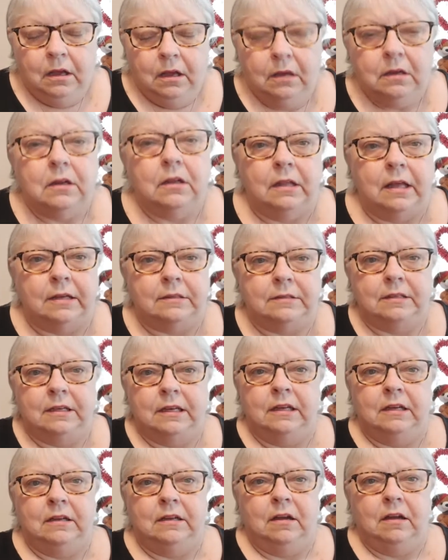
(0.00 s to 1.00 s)

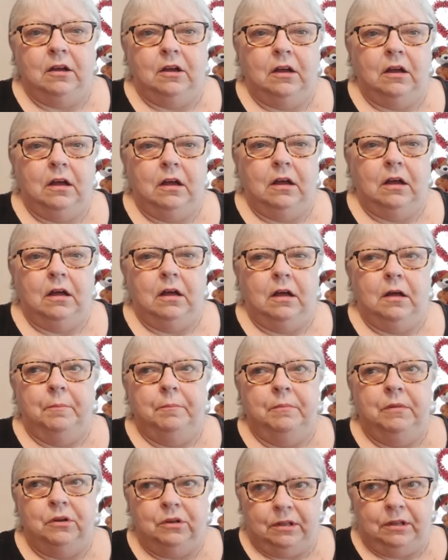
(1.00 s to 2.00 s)
collecting a
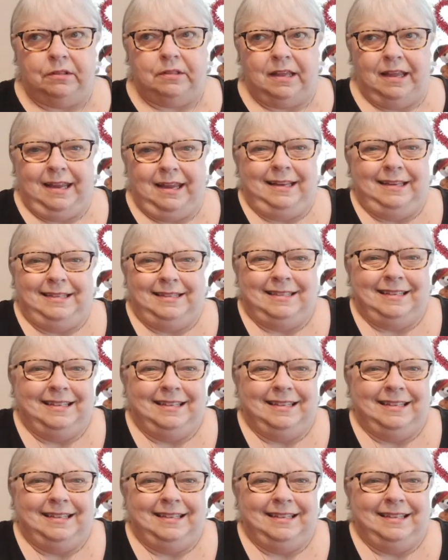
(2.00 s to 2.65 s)
million things.